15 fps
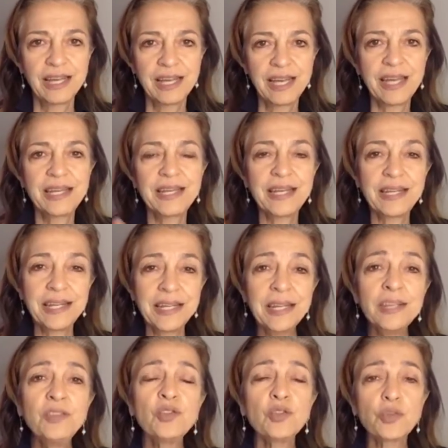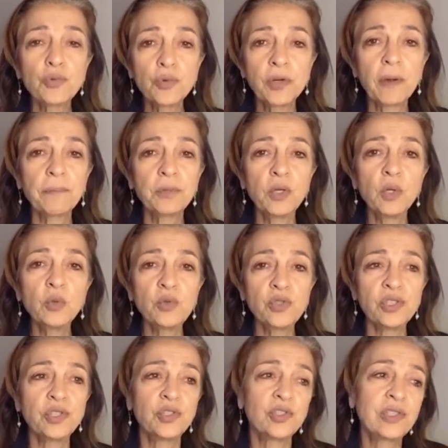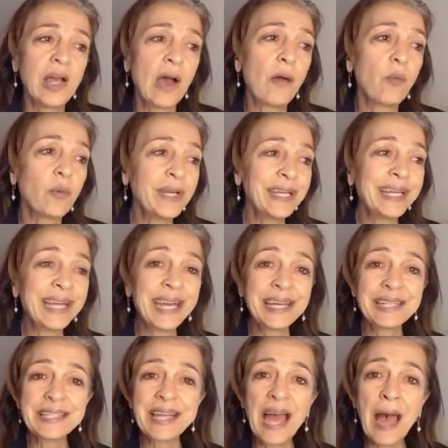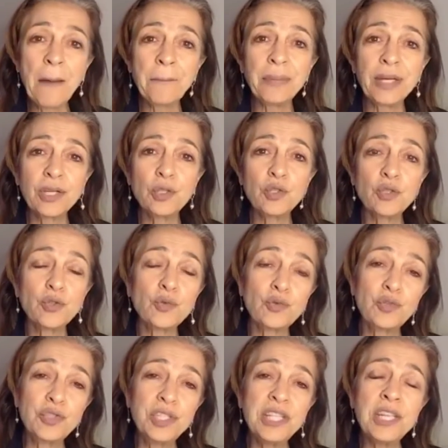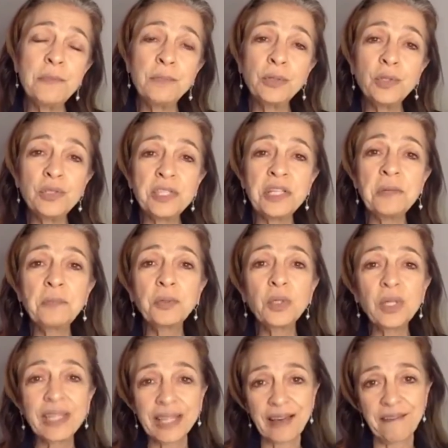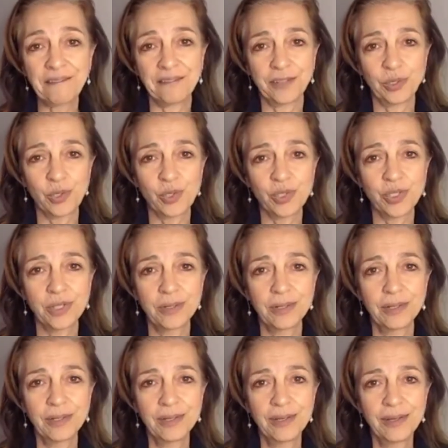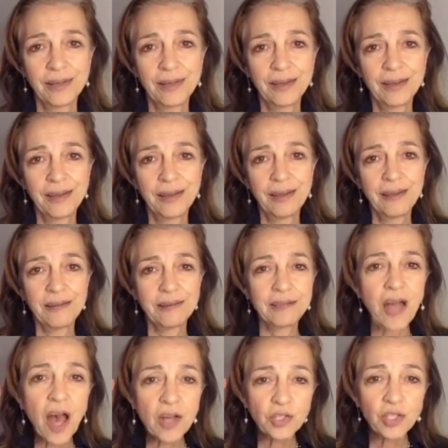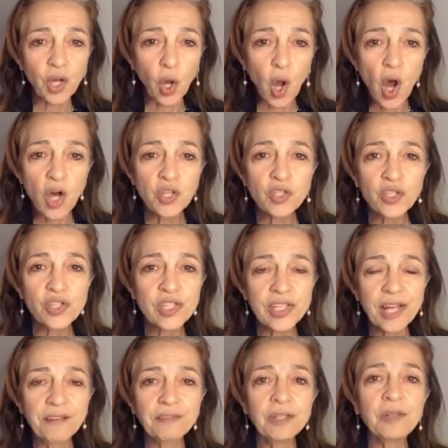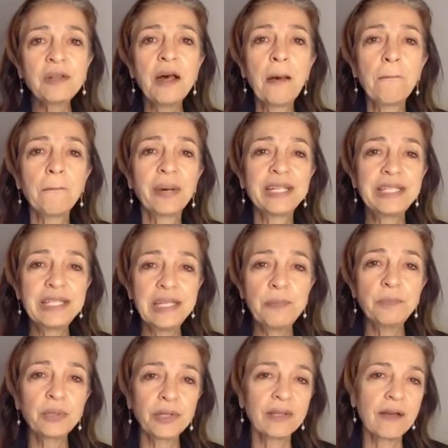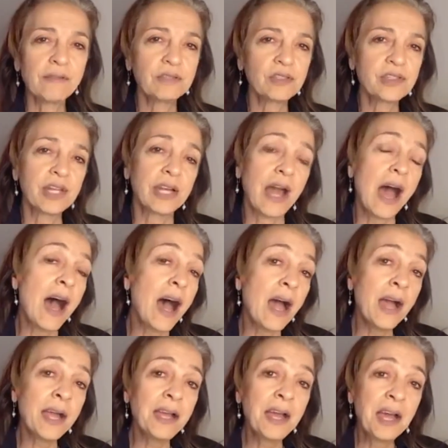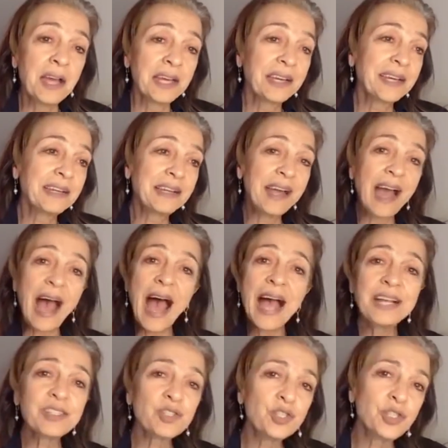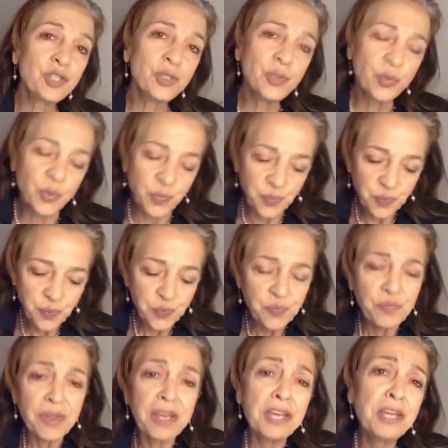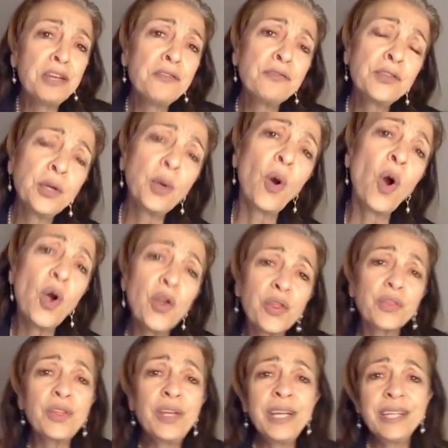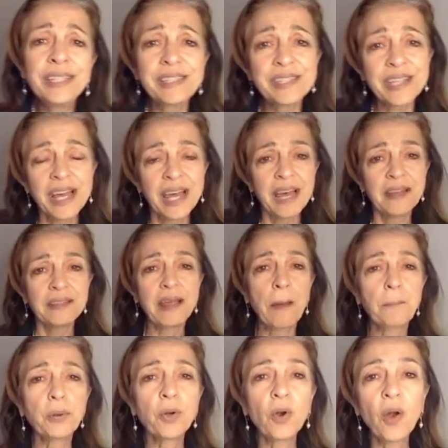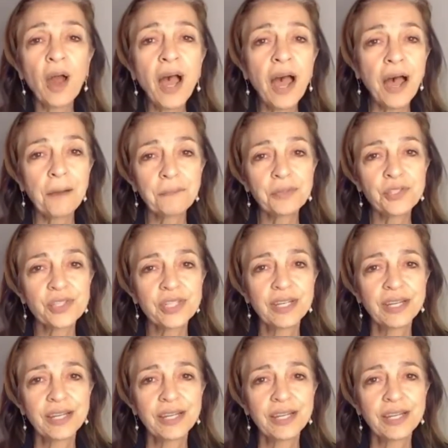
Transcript: and it is through hypnosis that we can tap into deeper levels. Not the conscious level, but deeper levels. And I can ask you if there are things that perhaps